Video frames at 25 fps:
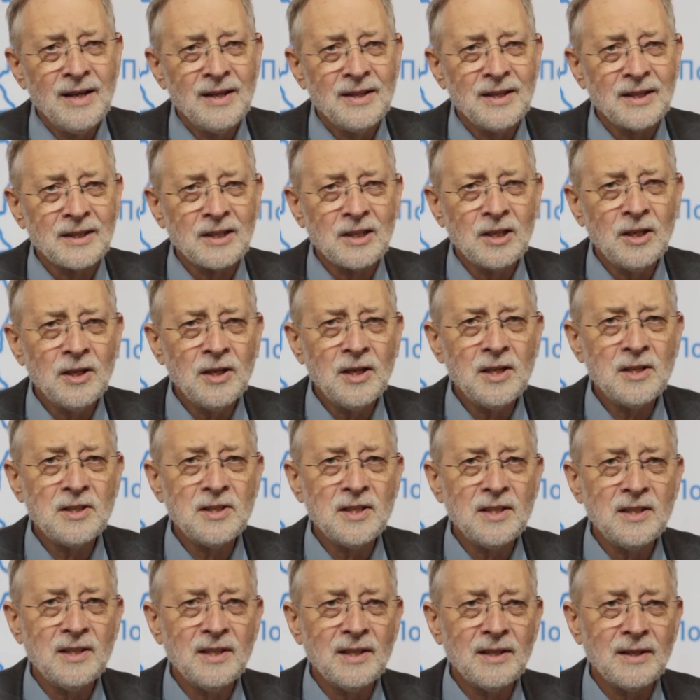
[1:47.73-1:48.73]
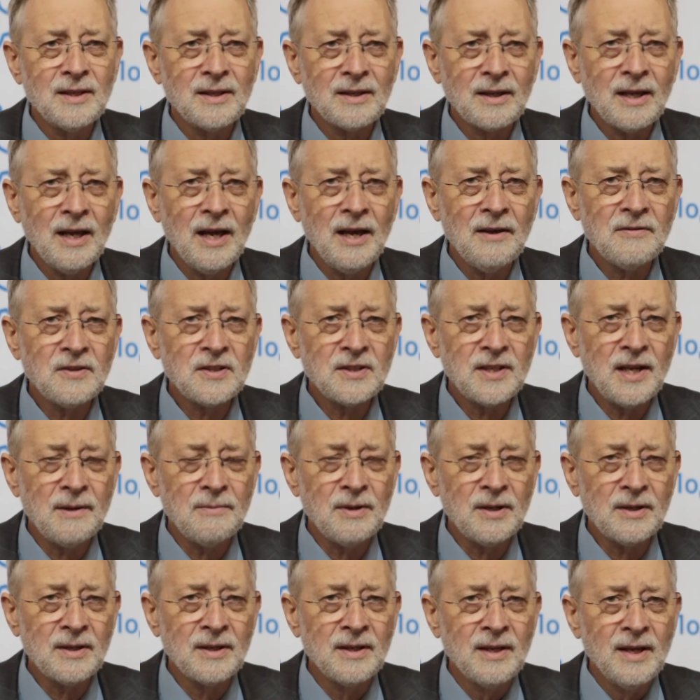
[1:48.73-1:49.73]
that curds in the calf's
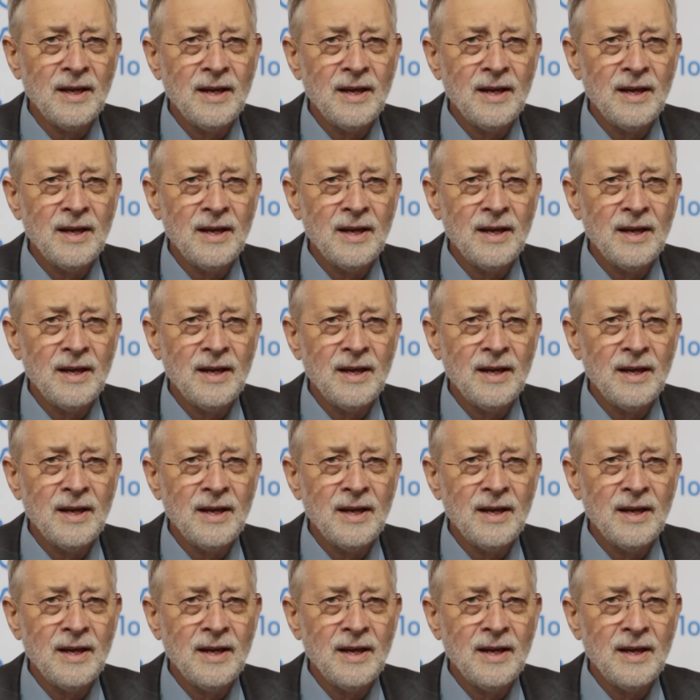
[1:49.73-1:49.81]
stomach